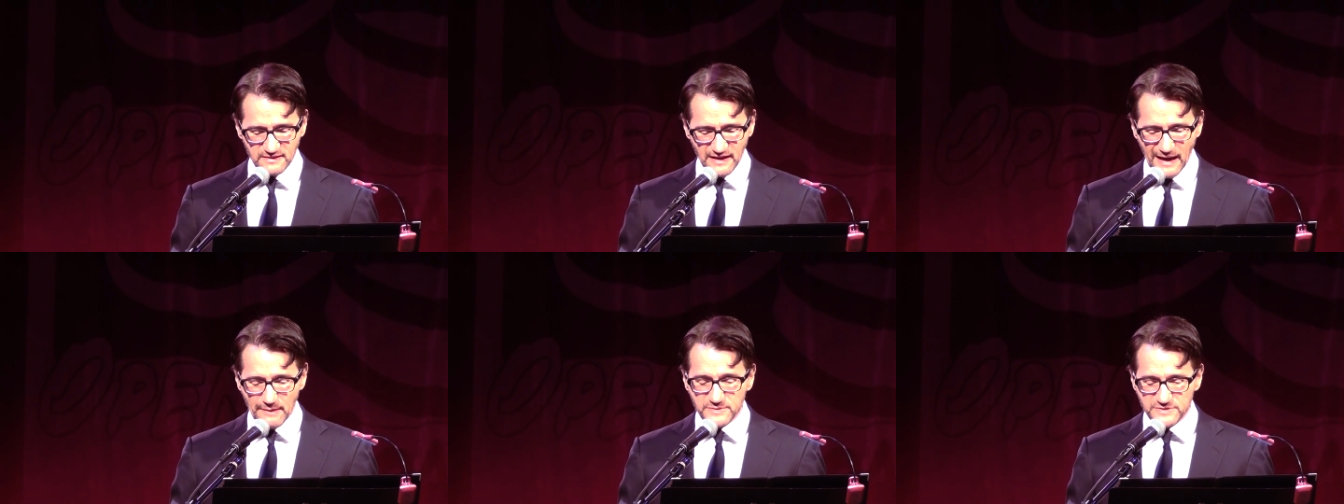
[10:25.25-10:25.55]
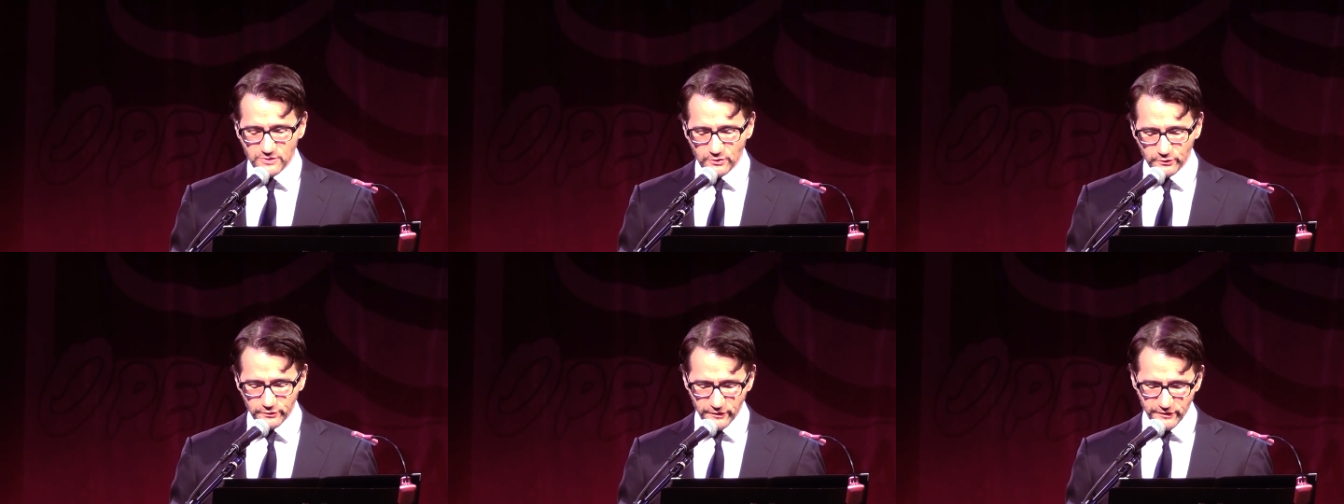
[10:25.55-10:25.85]
I
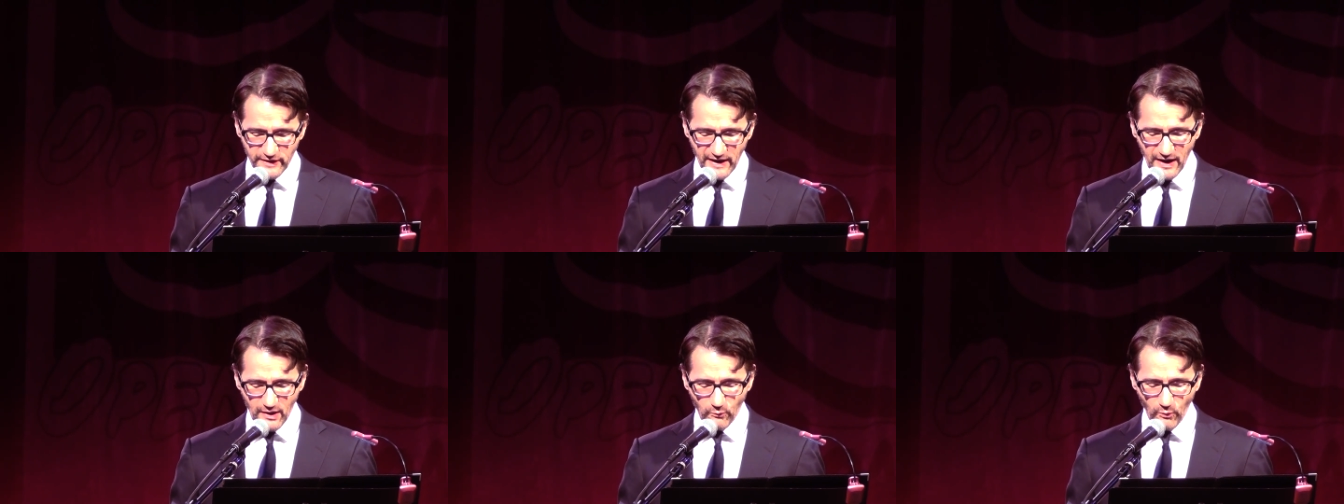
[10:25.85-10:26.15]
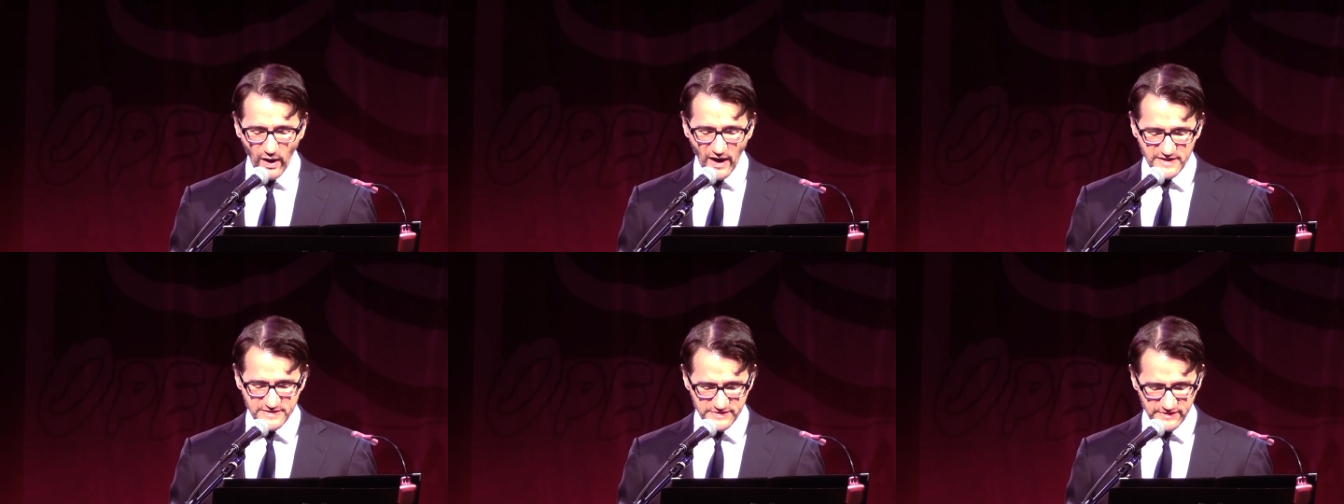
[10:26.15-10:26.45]
was older now,
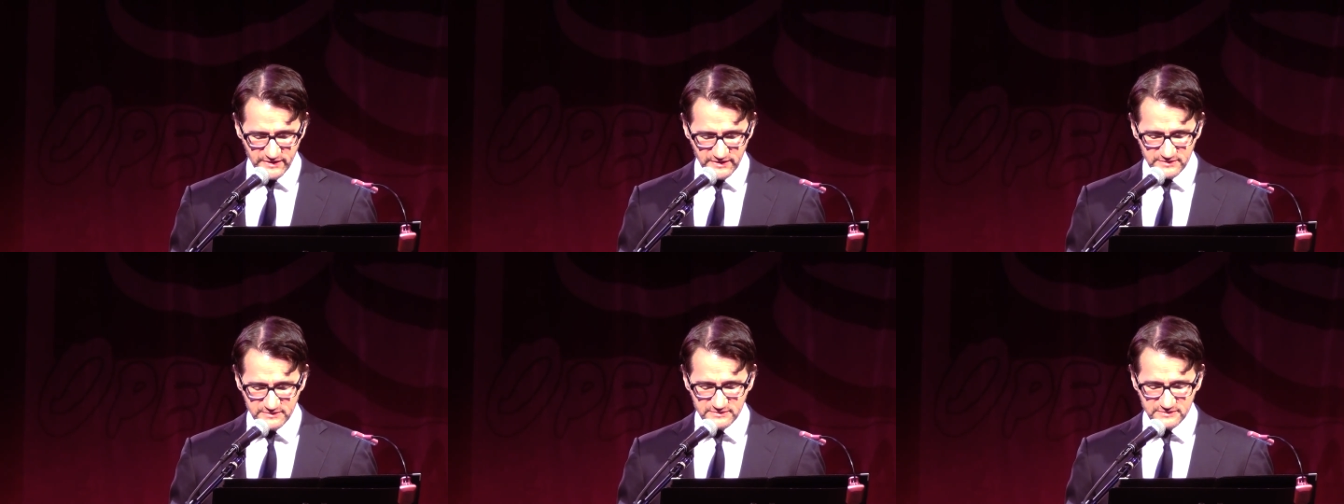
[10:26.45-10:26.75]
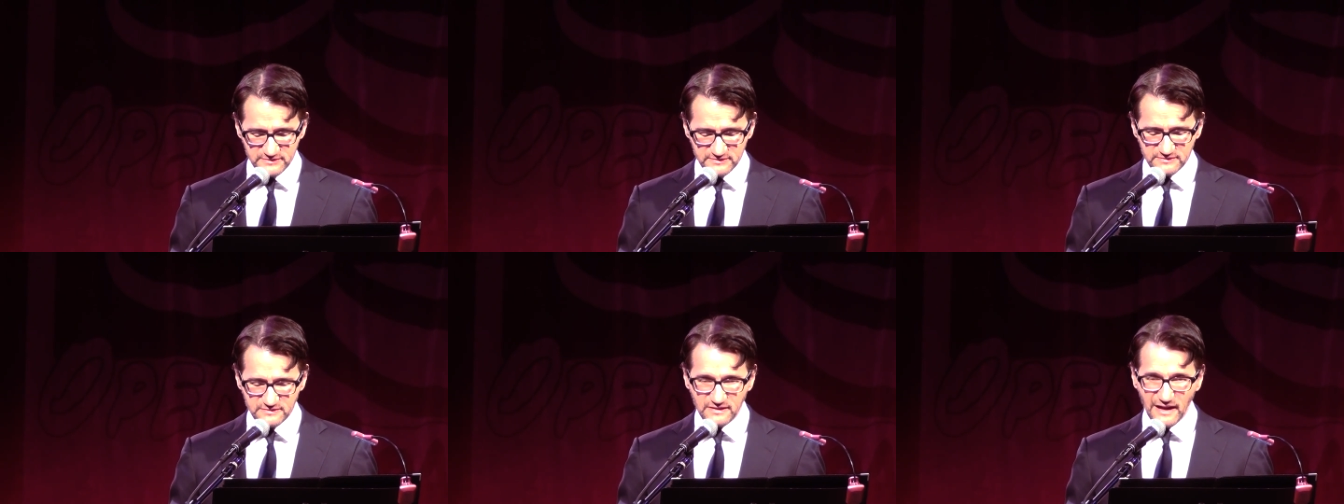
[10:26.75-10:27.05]
wiser.
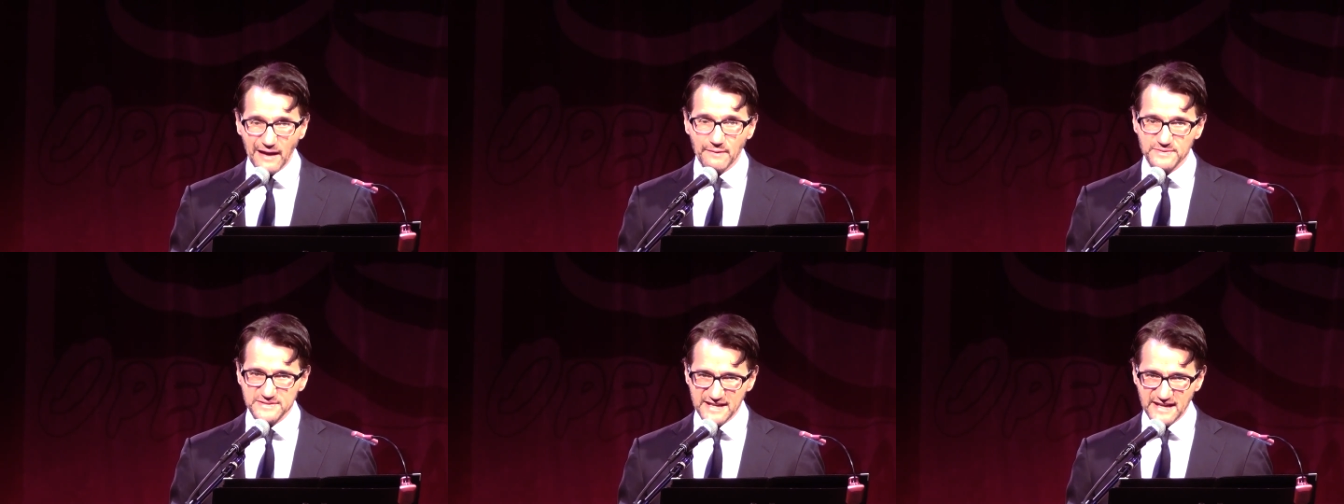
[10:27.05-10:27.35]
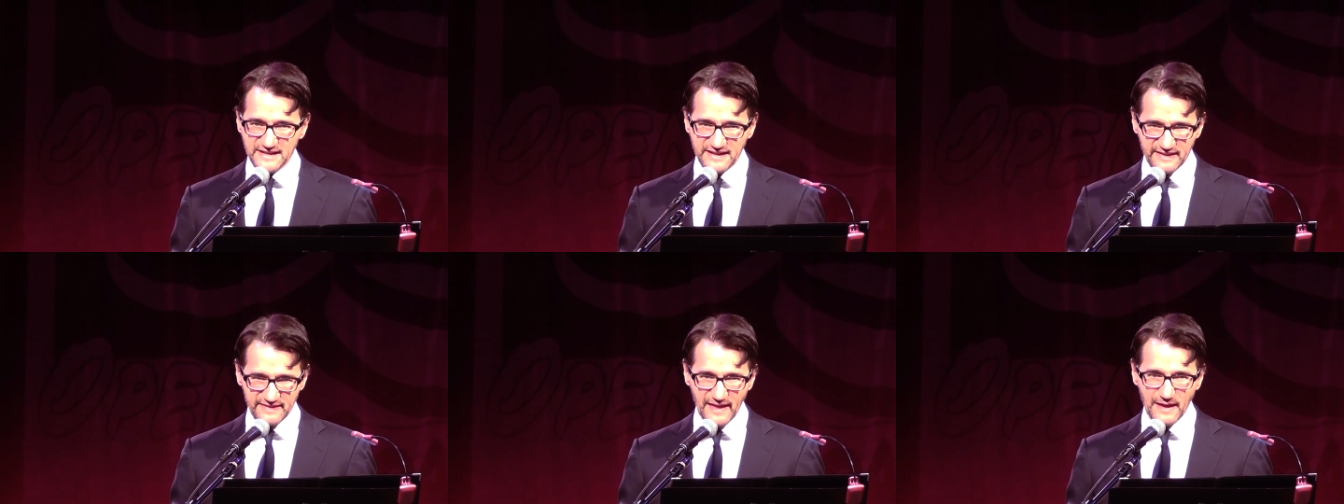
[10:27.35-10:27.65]
I was
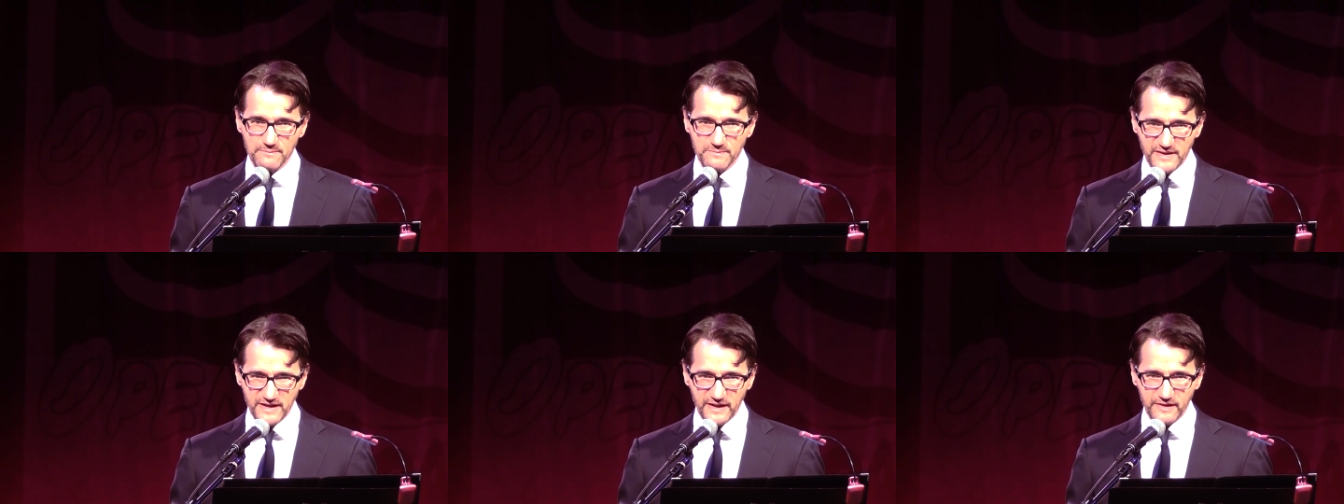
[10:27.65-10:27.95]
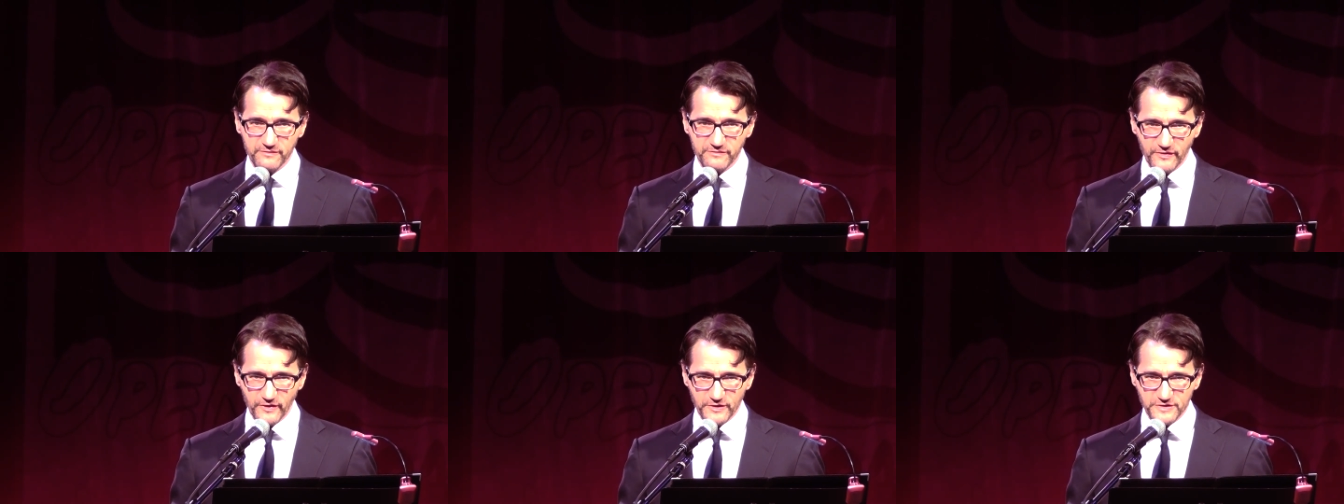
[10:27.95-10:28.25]
ending that
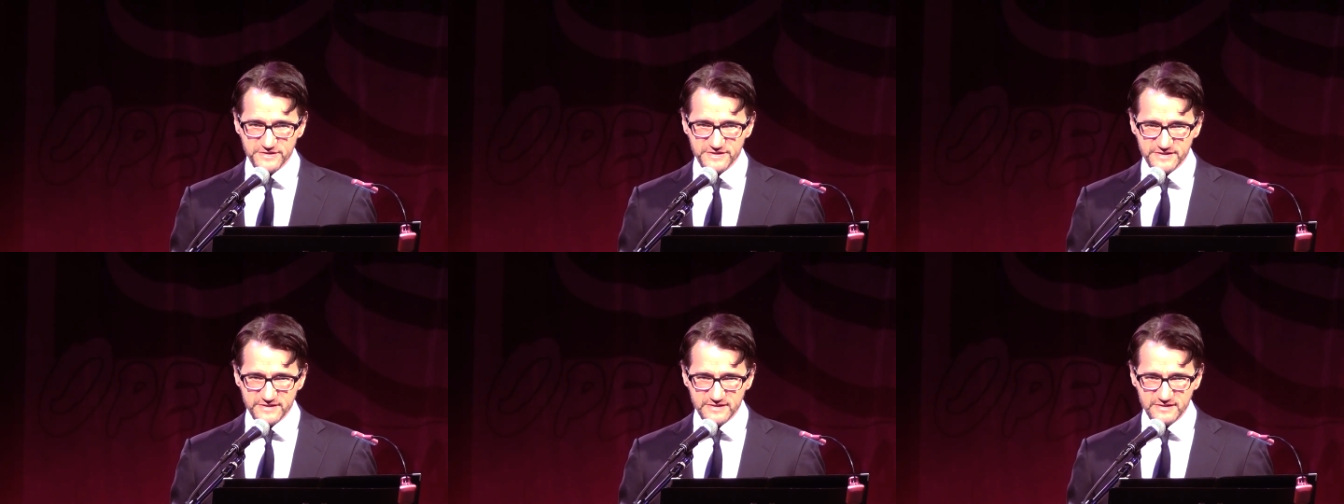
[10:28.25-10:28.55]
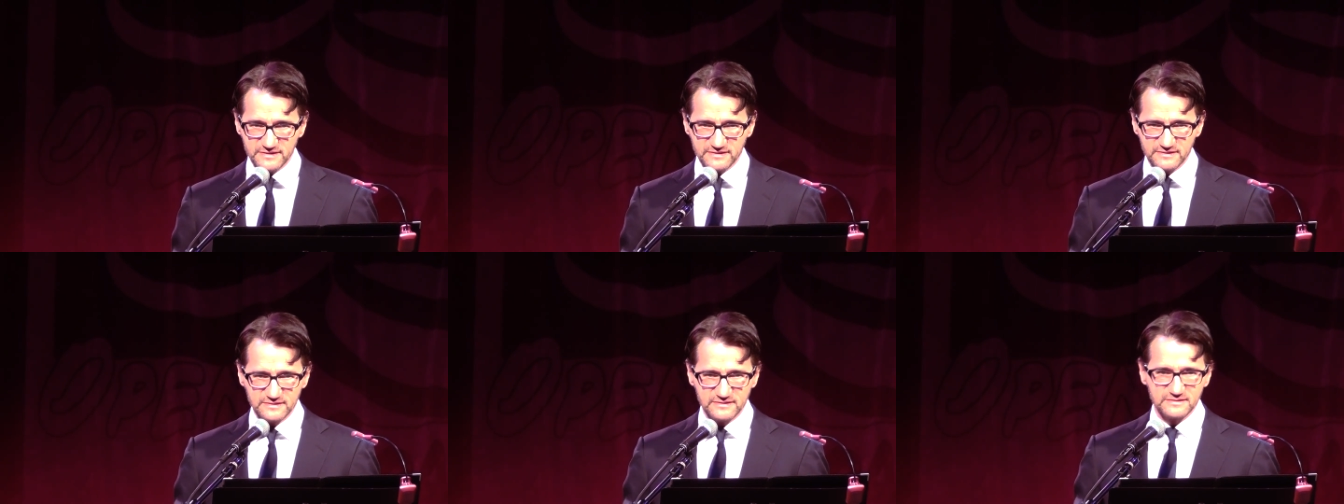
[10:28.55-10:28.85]
meeting first.